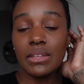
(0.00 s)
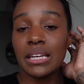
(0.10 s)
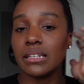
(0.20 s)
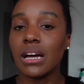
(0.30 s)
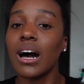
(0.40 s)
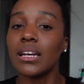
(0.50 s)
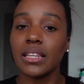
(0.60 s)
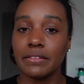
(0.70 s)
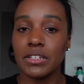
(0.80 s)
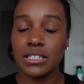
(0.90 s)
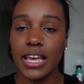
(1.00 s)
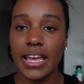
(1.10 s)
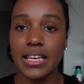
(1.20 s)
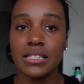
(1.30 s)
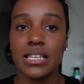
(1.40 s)
non-lifting
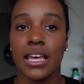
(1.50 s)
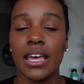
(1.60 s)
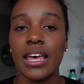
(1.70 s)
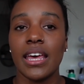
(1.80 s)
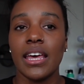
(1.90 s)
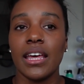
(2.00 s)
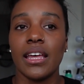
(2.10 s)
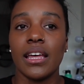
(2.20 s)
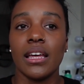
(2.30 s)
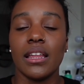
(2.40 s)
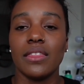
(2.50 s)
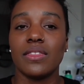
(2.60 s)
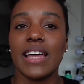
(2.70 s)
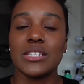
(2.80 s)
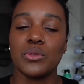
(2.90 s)
days,
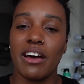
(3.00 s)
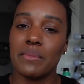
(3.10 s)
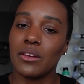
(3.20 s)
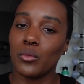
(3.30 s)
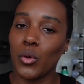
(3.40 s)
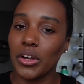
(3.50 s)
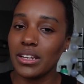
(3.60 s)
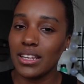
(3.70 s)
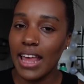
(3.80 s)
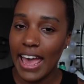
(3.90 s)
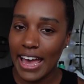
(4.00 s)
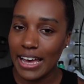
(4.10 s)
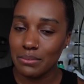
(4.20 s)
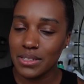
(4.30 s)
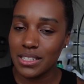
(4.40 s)
that's when I've been working in
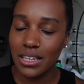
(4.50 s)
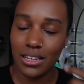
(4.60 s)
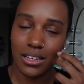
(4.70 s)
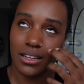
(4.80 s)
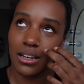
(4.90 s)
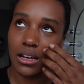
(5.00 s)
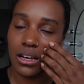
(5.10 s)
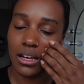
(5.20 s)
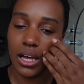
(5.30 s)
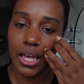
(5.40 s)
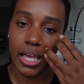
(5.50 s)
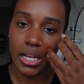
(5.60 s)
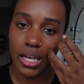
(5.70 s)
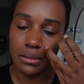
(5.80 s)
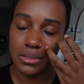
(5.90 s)
abs. I
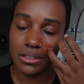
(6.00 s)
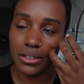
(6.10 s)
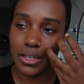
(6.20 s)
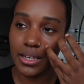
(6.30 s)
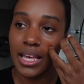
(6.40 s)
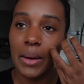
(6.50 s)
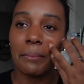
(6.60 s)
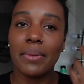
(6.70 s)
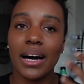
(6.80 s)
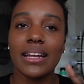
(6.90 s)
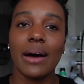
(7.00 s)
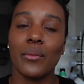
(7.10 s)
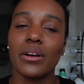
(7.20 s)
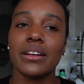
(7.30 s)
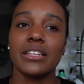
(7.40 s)
hate abs, okay? But I
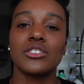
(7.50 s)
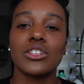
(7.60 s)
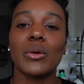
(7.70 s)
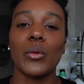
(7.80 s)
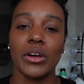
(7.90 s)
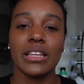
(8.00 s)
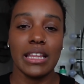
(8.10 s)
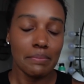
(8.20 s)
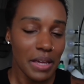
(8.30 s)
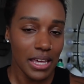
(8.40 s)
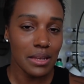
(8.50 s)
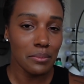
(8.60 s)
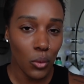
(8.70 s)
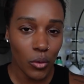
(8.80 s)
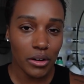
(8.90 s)
wanted to start working them in
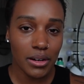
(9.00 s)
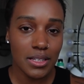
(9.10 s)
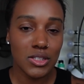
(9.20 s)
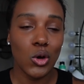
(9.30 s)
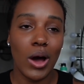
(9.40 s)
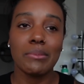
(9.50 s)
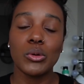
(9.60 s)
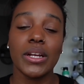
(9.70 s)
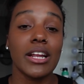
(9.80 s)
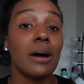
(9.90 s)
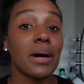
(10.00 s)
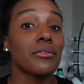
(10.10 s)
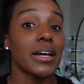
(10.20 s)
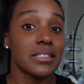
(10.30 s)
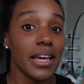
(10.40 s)
more, so I'm doing it on my
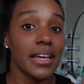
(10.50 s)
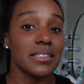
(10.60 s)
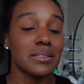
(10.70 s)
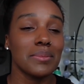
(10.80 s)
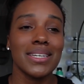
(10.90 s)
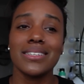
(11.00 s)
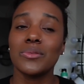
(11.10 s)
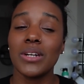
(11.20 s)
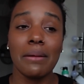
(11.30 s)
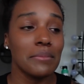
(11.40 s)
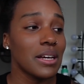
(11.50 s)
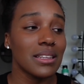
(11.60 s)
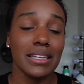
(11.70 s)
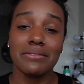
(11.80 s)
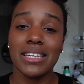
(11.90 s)
rest days. Because when I'm
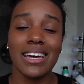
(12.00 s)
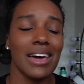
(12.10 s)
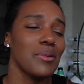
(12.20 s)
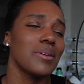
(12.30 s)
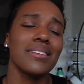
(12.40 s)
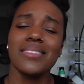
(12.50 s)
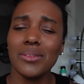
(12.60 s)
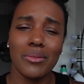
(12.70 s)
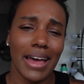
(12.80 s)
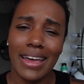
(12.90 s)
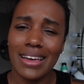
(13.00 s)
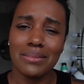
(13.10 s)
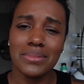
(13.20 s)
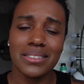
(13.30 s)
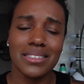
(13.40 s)
done lifting, I don't want to do no
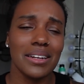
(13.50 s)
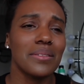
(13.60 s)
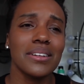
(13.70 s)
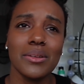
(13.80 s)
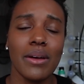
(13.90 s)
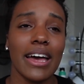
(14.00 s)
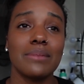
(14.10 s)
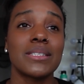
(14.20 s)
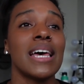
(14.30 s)
abs. I don't want to do abs.